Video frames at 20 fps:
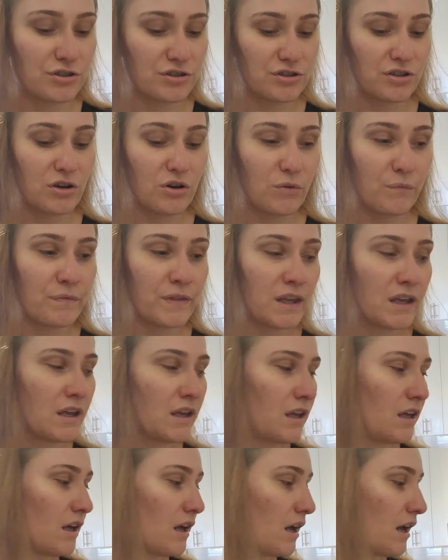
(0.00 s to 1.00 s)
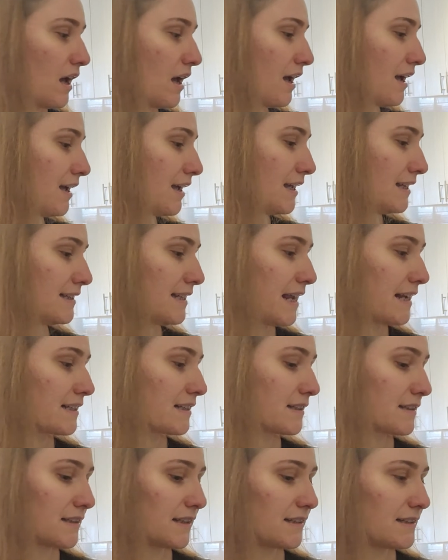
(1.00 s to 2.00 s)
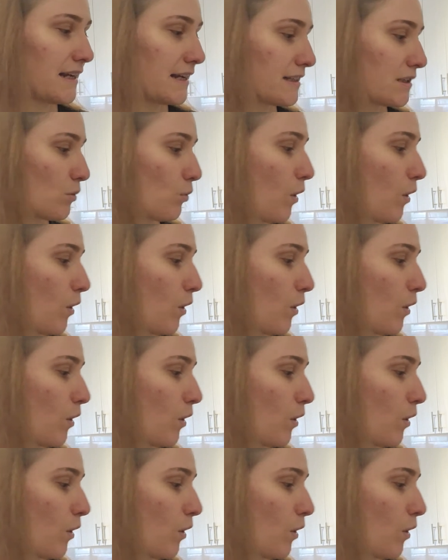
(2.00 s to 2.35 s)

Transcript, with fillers: So it takes a